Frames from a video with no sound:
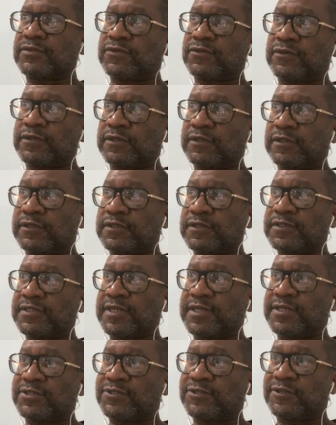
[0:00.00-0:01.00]
sort of
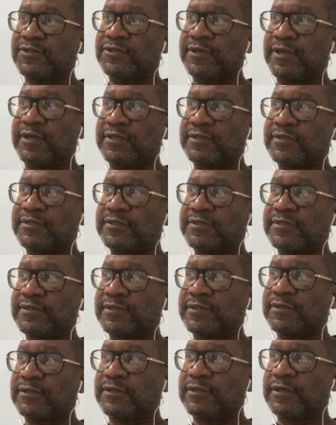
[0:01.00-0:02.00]

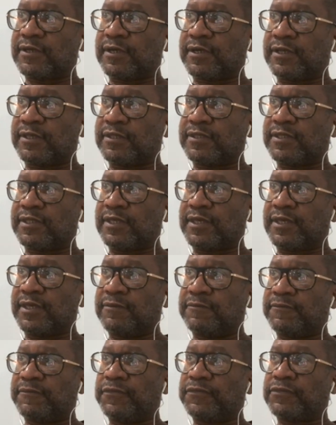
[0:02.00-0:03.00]
satiates
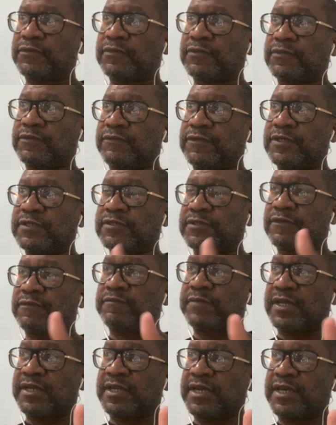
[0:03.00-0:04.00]
the reason
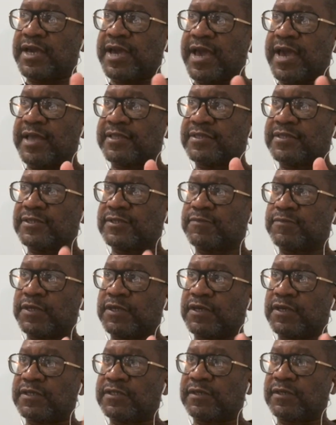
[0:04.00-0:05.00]
of many hats is
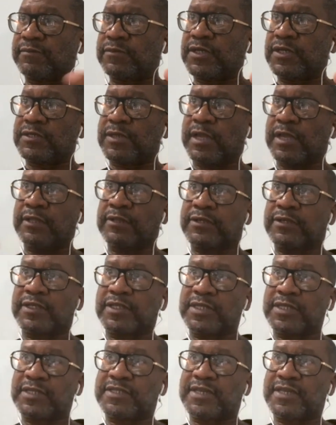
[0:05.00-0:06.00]
because I look
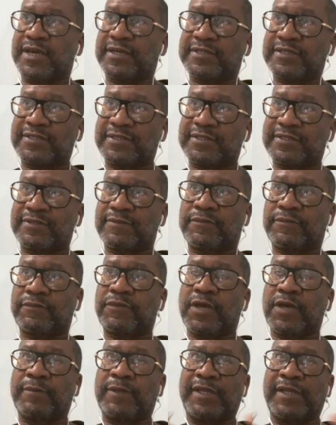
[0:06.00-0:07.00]
at the entire system.
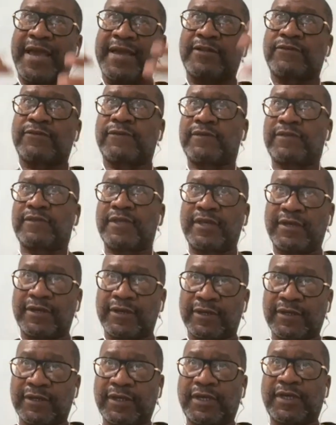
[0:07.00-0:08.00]
I'm a lateral
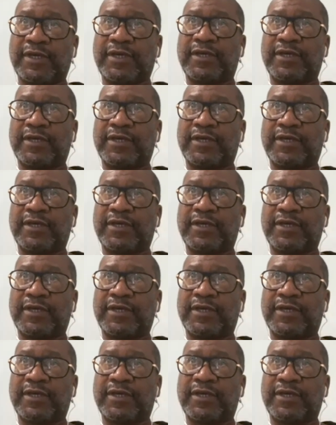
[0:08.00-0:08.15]
thinker.